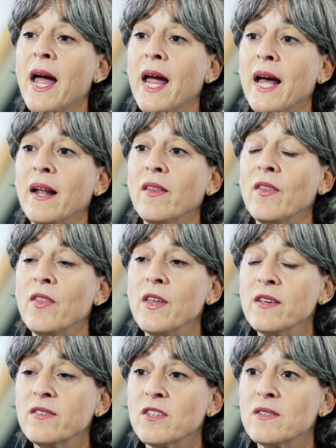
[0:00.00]
And
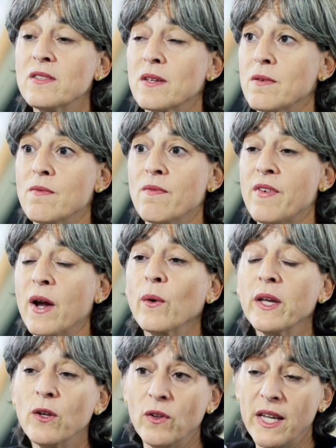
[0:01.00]
this is
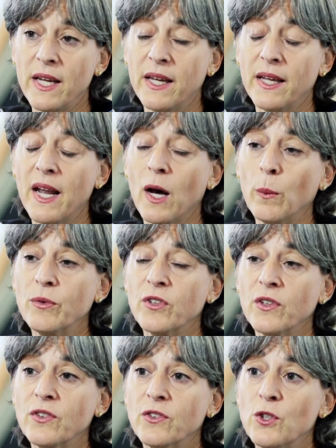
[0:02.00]
very unique. It helps
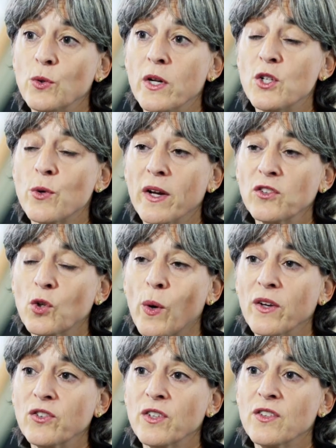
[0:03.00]
us to address
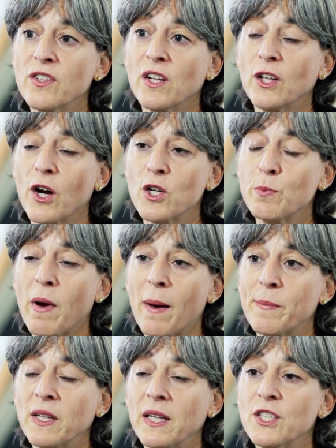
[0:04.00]
questions in large
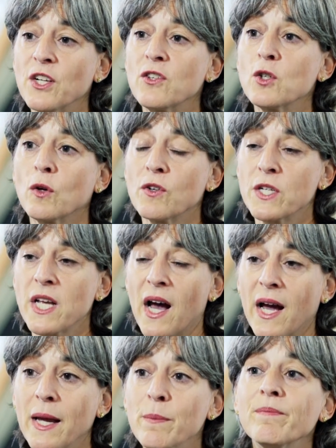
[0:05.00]
populations over
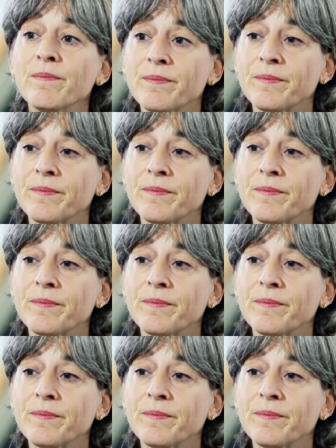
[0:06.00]
time.